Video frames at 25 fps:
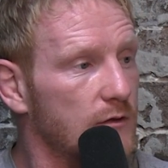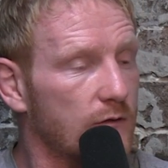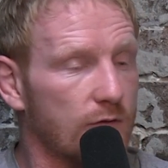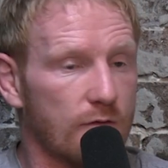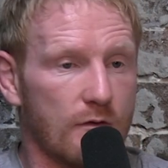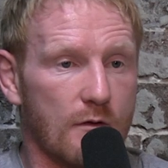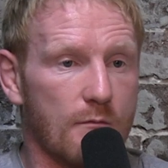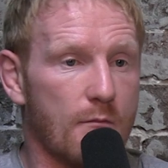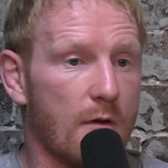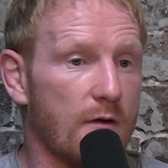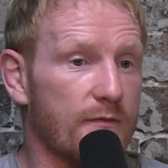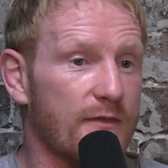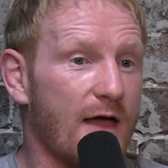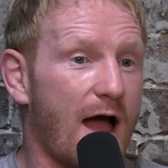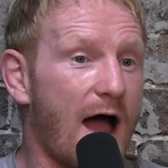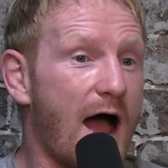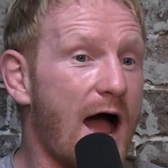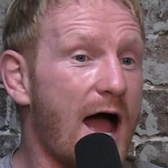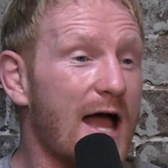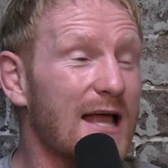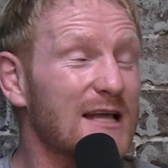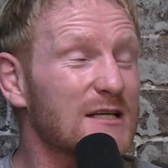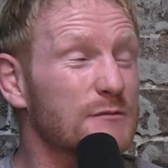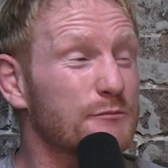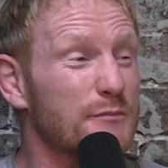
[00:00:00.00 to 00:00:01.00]
the
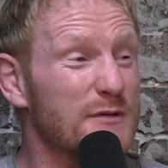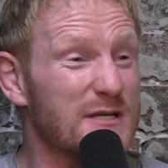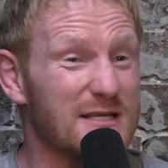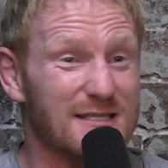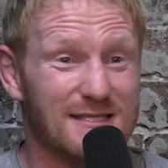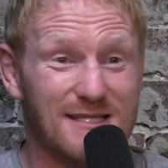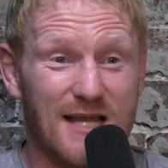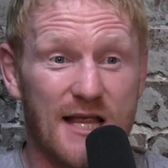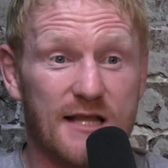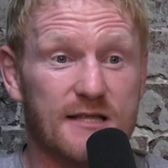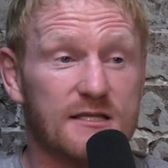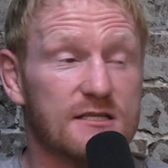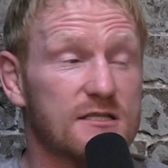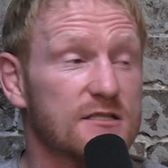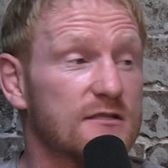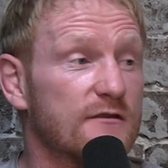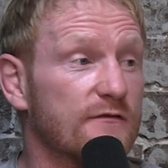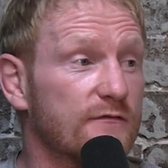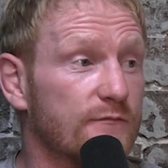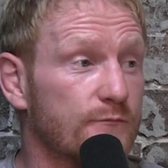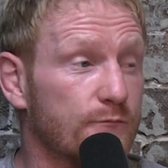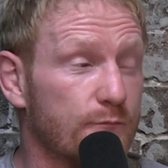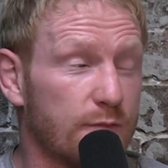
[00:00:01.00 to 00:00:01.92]
highest percentage of